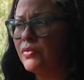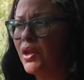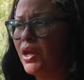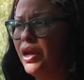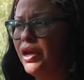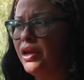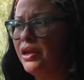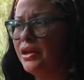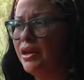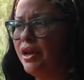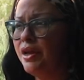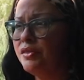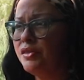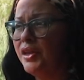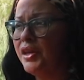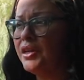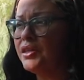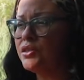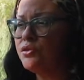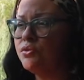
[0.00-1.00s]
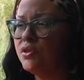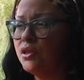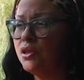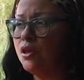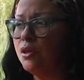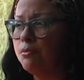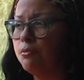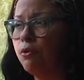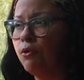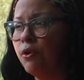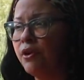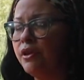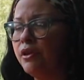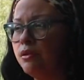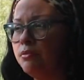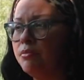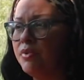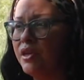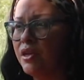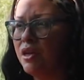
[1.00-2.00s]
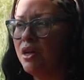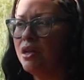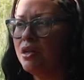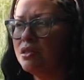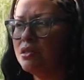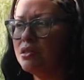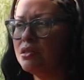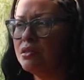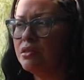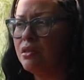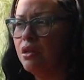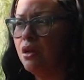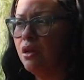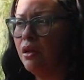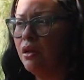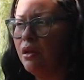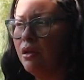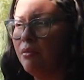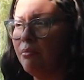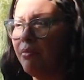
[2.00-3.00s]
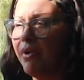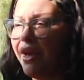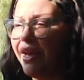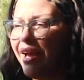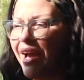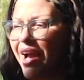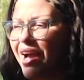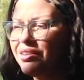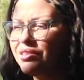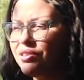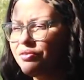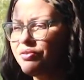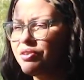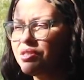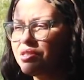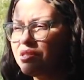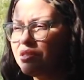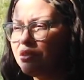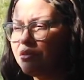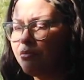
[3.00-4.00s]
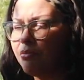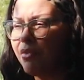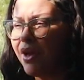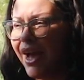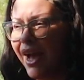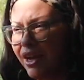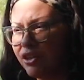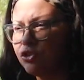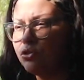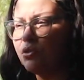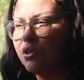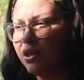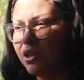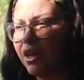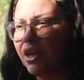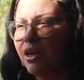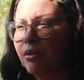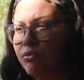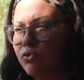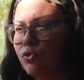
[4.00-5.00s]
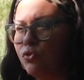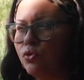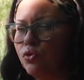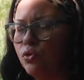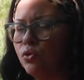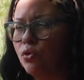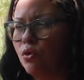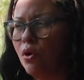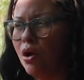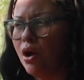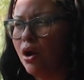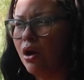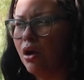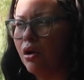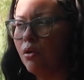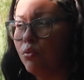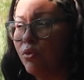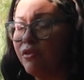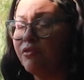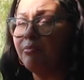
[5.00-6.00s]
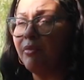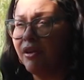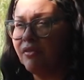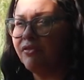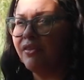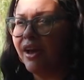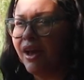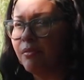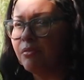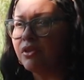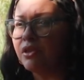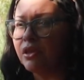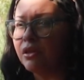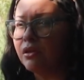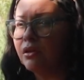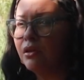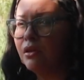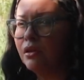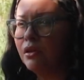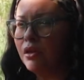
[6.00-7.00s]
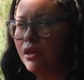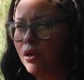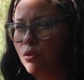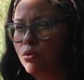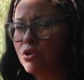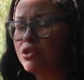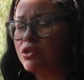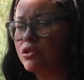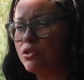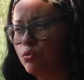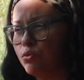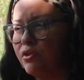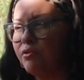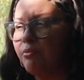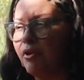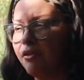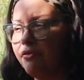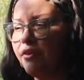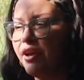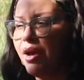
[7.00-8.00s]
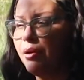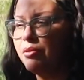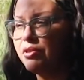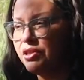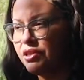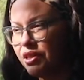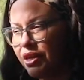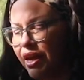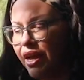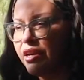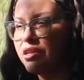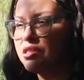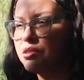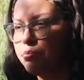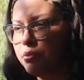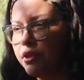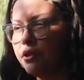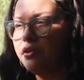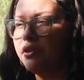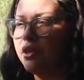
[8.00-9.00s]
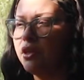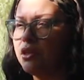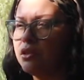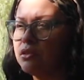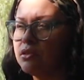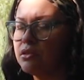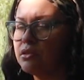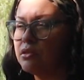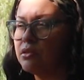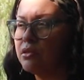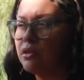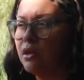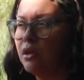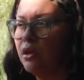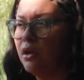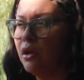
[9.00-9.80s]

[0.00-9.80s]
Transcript: And I think it's really important because my activism actually came through with my family. It was with my family that I experienced